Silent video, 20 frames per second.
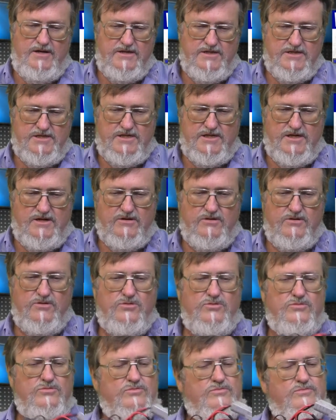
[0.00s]

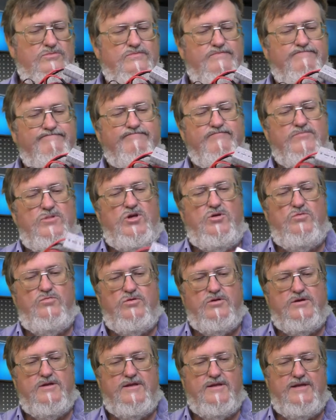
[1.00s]
So mm, you
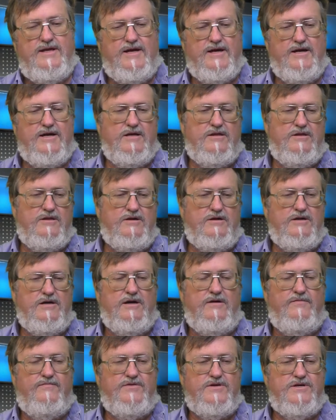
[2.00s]
would think that
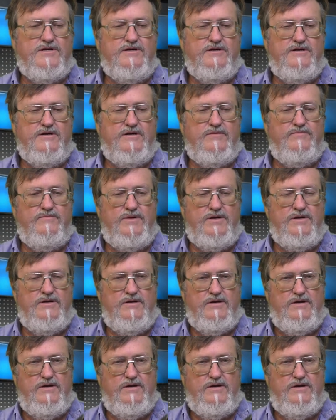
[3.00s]
over time